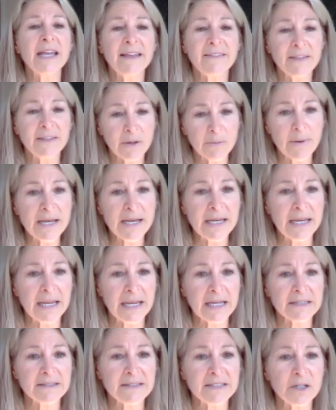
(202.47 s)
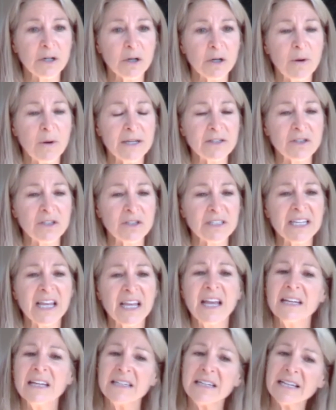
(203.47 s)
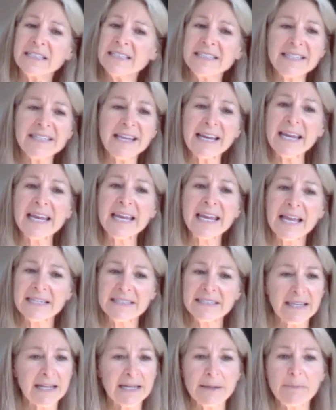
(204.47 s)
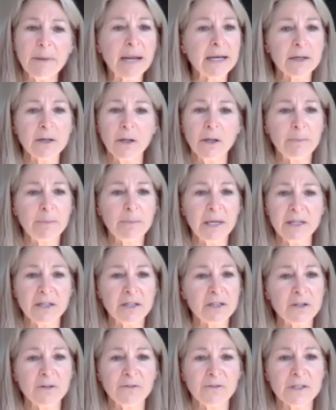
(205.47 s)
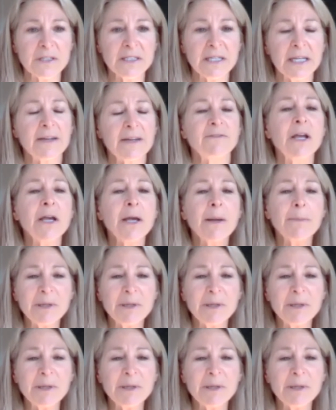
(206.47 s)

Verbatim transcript: and they're ready to answer your questions not to second guess any medical opinion you've received,